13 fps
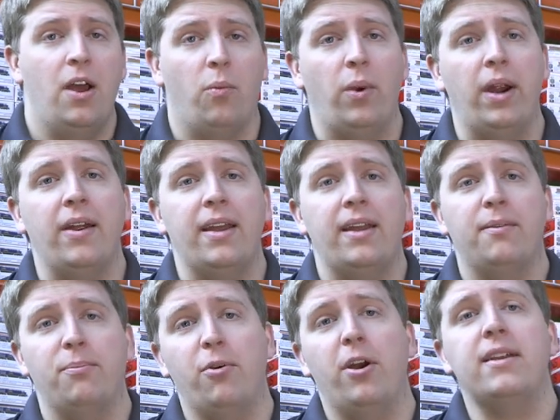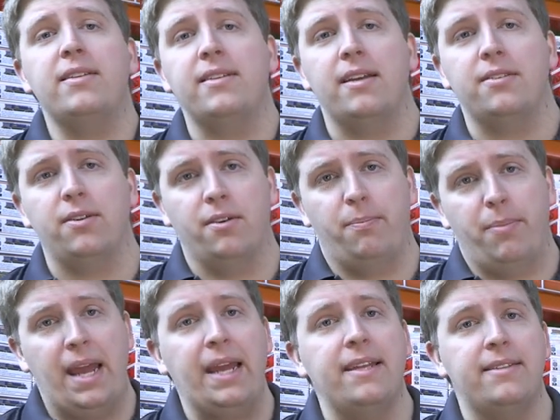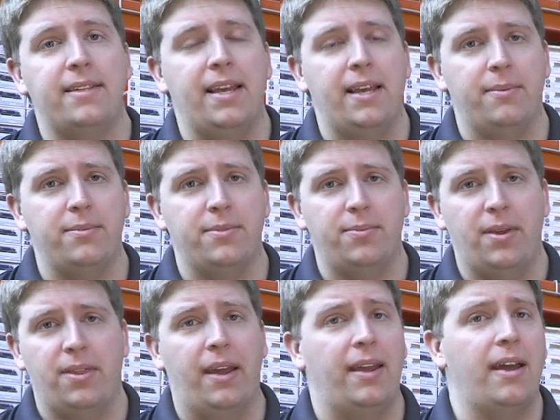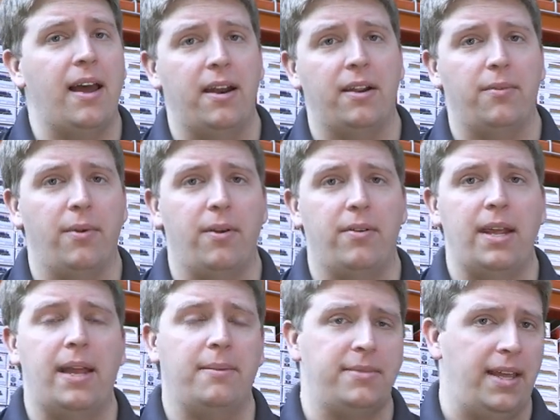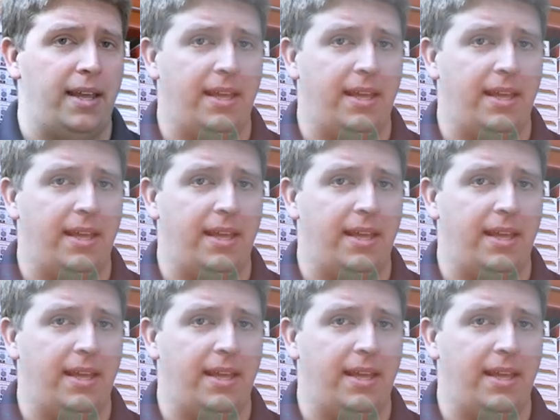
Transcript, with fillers: wearing predecessor paint schemes with iconic road names like